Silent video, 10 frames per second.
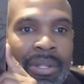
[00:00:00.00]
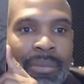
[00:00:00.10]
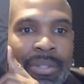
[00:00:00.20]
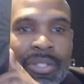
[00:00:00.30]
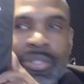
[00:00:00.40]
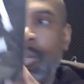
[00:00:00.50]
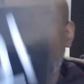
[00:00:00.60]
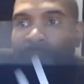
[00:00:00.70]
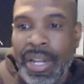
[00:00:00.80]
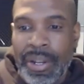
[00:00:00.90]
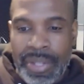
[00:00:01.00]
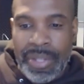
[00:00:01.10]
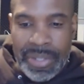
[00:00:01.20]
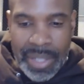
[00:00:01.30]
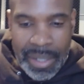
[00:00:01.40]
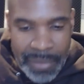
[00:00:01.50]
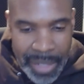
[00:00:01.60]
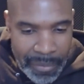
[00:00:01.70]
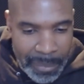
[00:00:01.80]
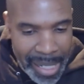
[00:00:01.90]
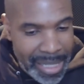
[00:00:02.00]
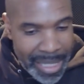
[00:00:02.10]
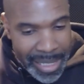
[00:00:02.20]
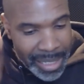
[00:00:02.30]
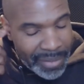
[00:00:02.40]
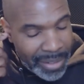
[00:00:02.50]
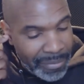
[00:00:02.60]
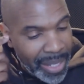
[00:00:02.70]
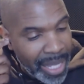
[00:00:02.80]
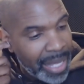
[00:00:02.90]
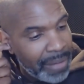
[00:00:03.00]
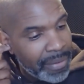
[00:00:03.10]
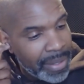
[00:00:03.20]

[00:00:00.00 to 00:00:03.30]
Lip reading: which is new there. This is again from 1975.